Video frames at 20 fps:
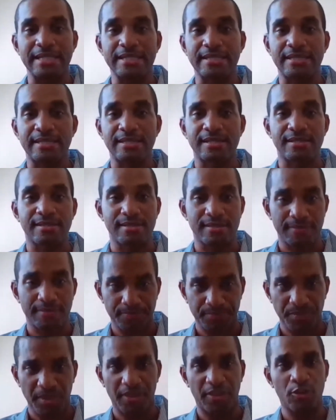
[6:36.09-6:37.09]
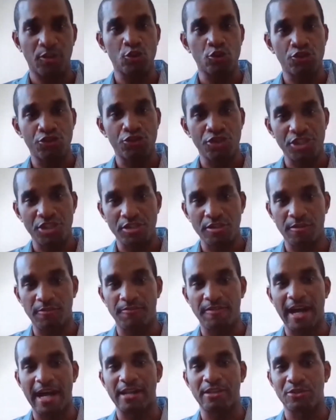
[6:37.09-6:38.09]
quite a distance, the
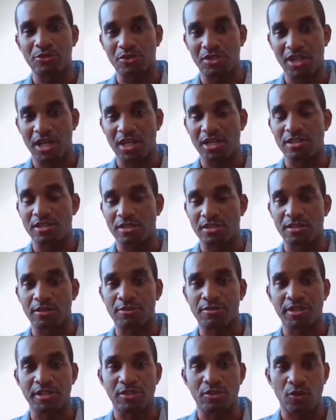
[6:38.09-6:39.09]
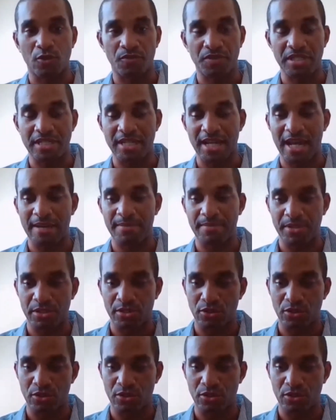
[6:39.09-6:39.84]
nutritional value does decrease over time.